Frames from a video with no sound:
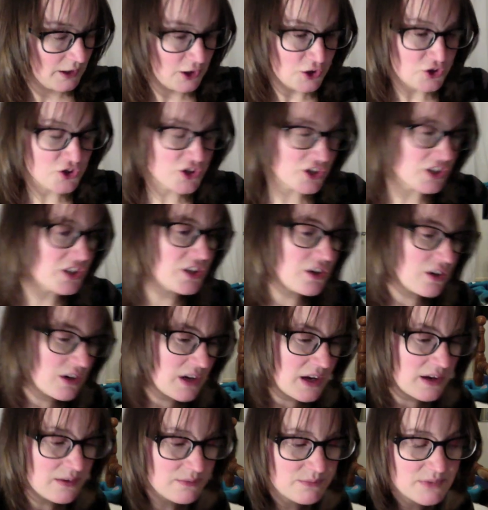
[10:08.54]
Do you know,
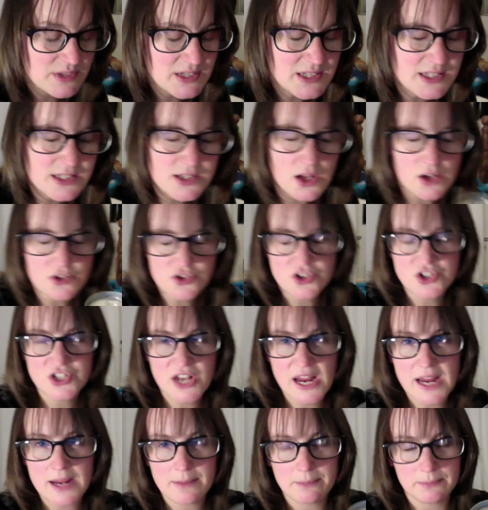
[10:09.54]
it's such a
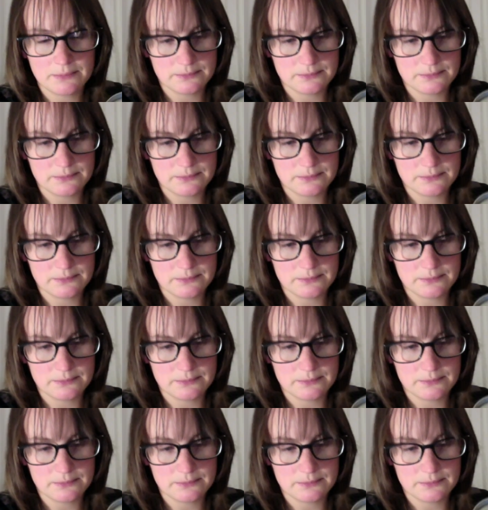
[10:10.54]
shame.